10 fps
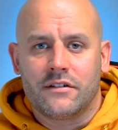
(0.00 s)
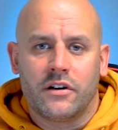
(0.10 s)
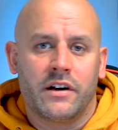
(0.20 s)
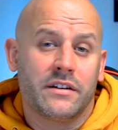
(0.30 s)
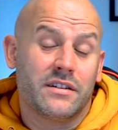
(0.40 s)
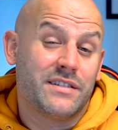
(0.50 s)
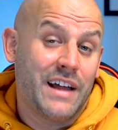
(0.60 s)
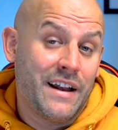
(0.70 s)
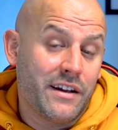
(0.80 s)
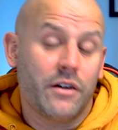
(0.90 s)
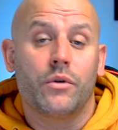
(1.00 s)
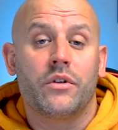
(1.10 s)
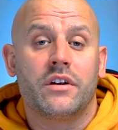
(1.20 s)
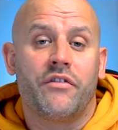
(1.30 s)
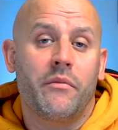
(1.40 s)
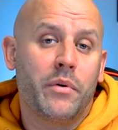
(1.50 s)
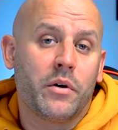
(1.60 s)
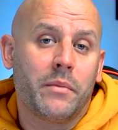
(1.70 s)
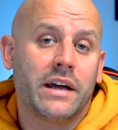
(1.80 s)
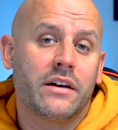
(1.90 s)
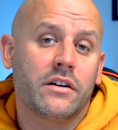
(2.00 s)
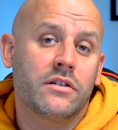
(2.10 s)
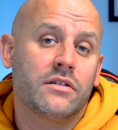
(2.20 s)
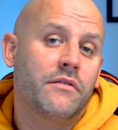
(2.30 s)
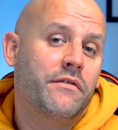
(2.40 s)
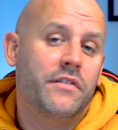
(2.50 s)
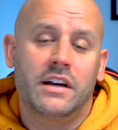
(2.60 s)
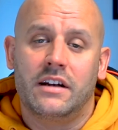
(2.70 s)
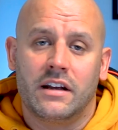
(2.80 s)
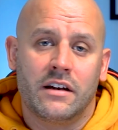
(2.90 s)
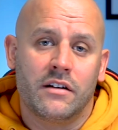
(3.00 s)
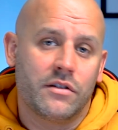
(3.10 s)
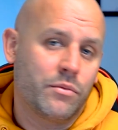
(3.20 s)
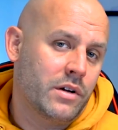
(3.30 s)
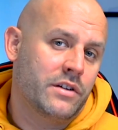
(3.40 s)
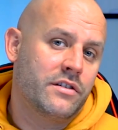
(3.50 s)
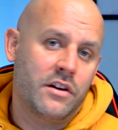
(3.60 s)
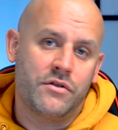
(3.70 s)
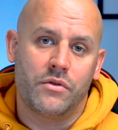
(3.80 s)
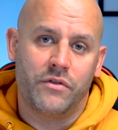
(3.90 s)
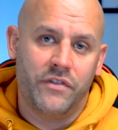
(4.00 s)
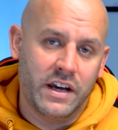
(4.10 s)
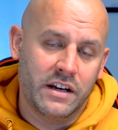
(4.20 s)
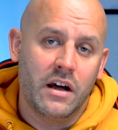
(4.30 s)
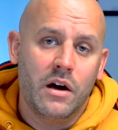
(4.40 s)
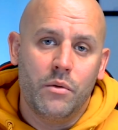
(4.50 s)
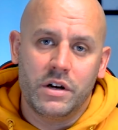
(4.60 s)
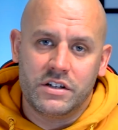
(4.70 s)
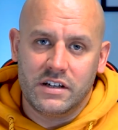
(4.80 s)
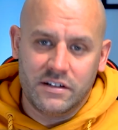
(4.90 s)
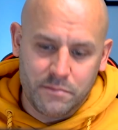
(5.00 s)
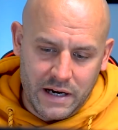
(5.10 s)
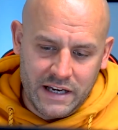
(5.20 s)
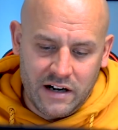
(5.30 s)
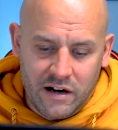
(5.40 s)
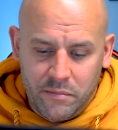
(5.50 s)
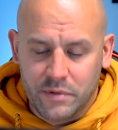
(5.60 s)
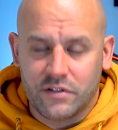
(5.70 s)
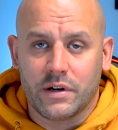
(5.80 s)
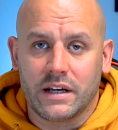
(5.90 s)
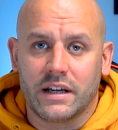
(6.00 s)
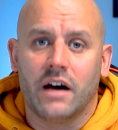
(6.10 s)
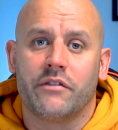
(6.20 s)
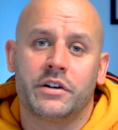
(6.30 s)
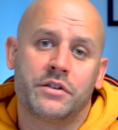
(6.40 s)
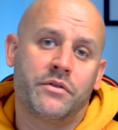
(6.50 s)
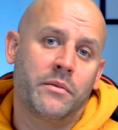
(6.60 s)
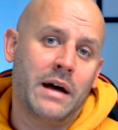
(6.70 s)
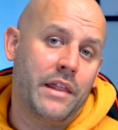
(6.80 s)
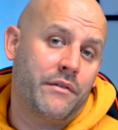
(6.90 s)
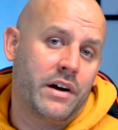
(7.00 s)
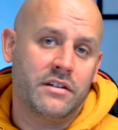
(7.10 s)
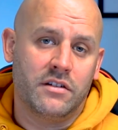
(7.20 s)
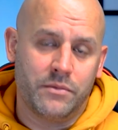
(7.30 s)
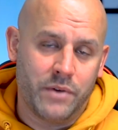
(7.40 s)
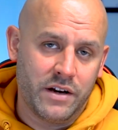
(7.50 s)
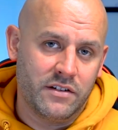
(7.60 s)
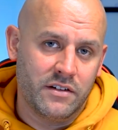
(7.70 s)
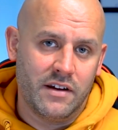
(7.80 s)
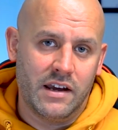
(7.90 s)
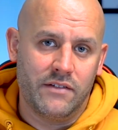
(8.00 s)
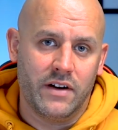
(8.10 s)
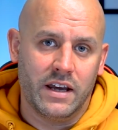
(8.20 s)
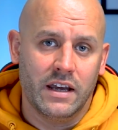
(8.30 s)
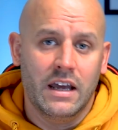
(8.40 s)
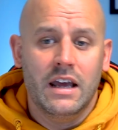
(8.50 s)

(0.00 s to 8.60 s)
I understand it, all the different bookmakers feed into one central feed, which is made up between coverage from At the Races and Racing TV.